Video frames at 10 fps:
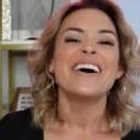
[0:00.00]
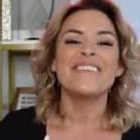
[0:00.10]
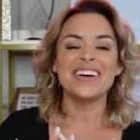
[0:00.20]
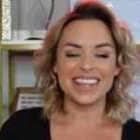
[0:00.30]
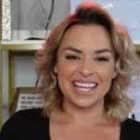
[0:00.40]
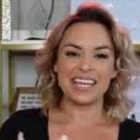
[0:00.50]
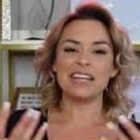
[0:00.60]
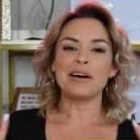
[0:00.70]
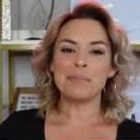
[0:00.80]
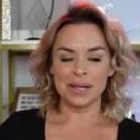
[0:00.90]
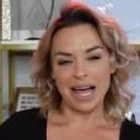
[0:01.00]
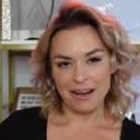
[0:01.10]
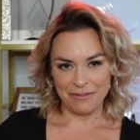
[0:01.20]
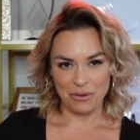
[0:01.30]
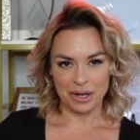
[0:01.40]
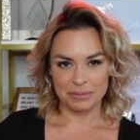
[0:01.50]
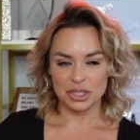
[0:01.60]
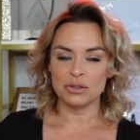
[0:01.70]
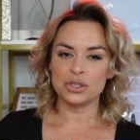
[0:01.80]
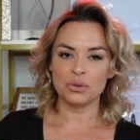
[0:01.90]
within a platform.
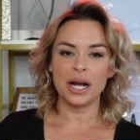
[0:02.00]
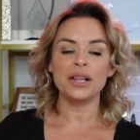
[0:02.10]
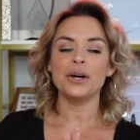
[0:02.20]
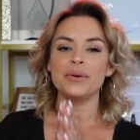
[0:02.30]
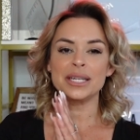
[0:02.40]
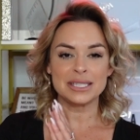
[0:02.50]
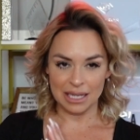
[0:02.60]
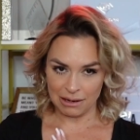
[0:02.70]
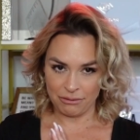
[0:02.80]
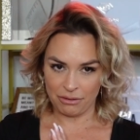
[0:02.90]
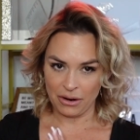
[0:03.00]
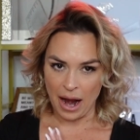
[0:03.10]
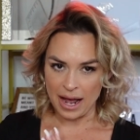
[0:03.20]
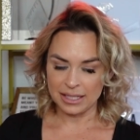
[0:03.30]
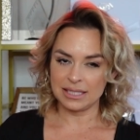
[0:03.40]
So Trello is it for us.